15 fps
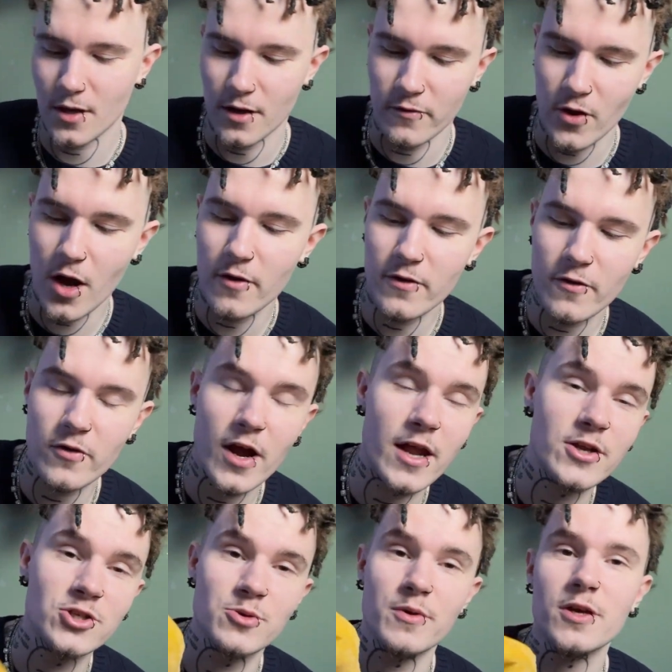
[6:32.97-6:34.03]
If y'all have never had
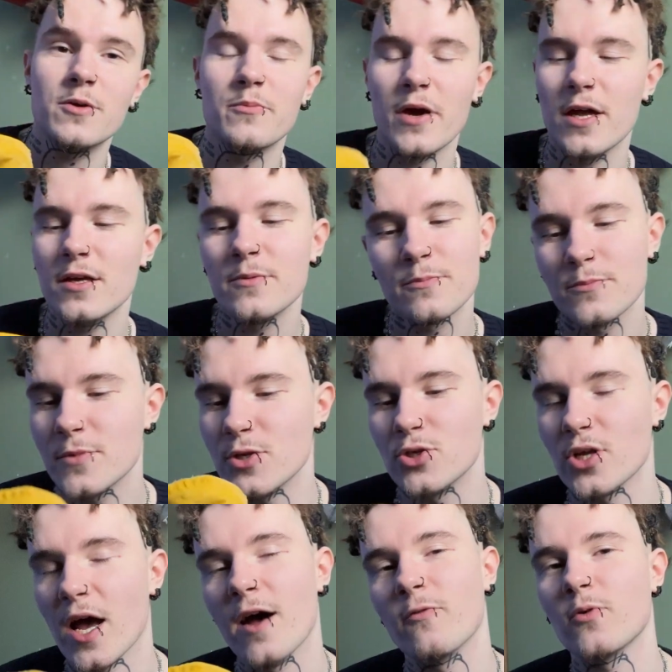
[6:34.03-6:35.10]
a Jamaican patty, you
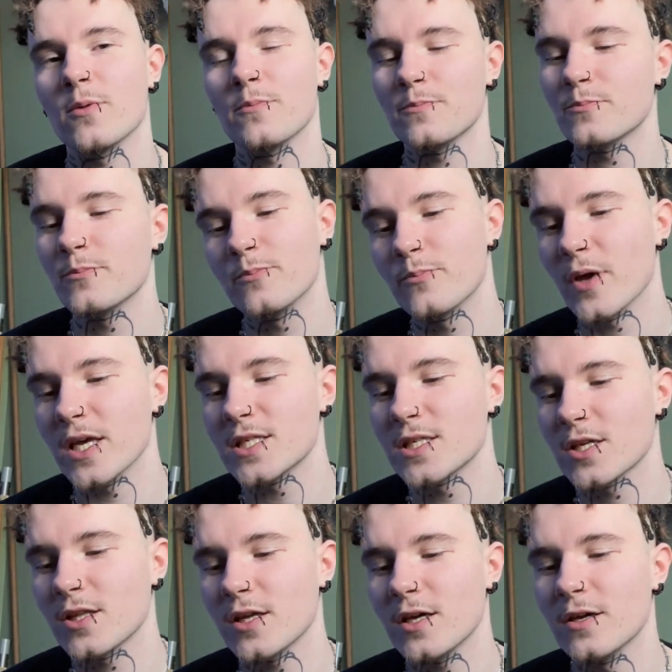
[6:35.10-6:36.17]
should have one.
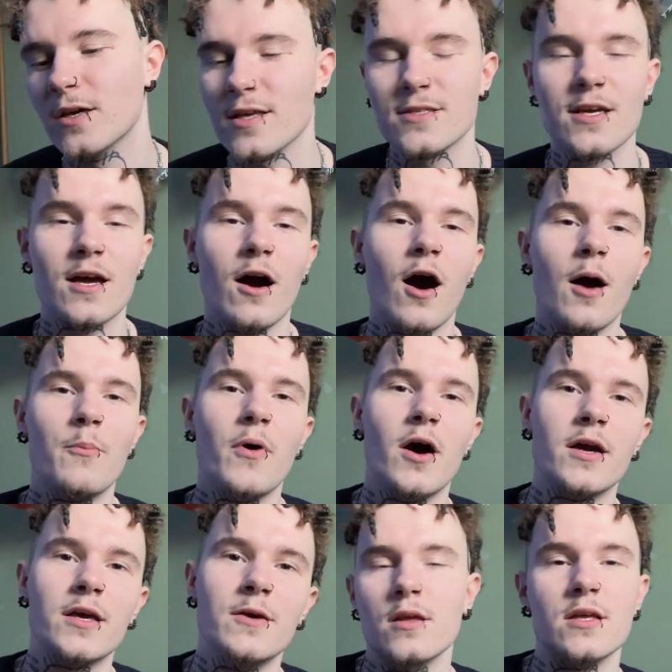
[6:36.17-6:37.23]
Basically, it's like a Hot
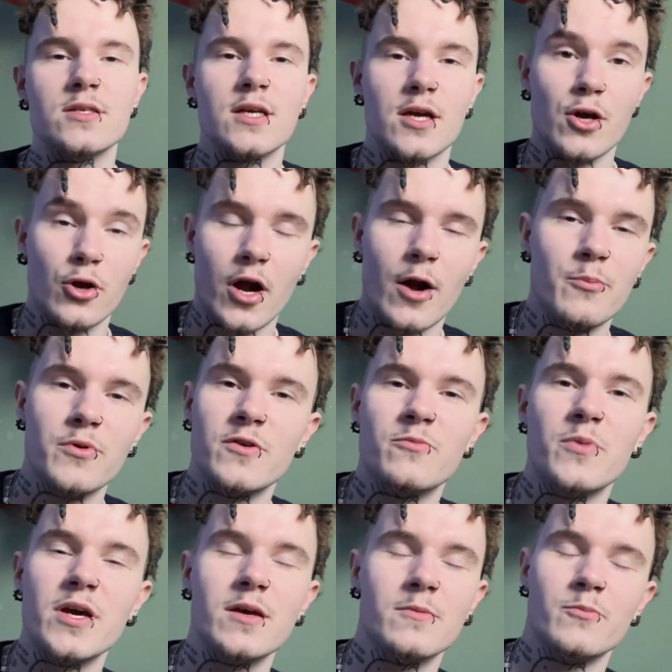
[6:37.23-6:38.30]
Pocket. It's like a ground
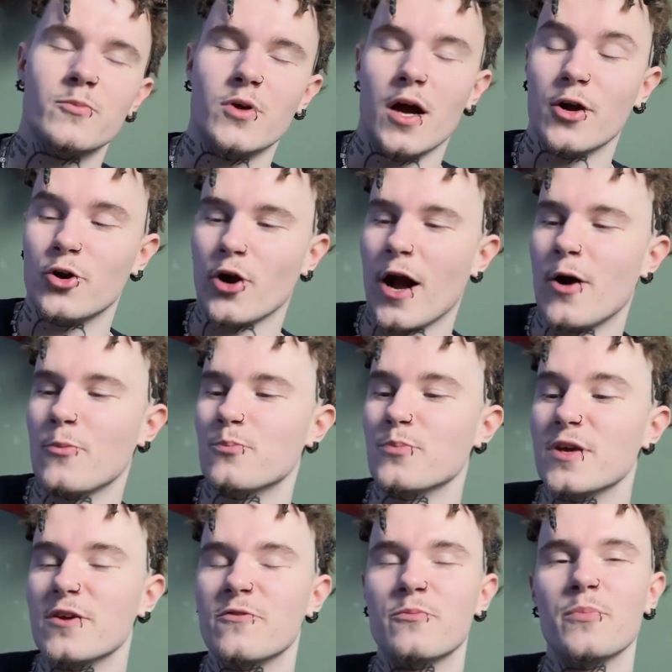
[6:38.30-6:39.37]

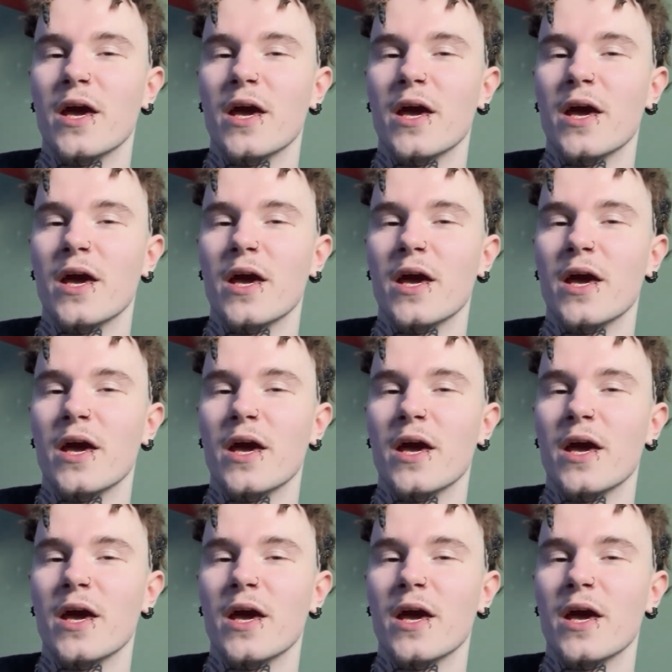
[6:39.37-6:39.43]
beef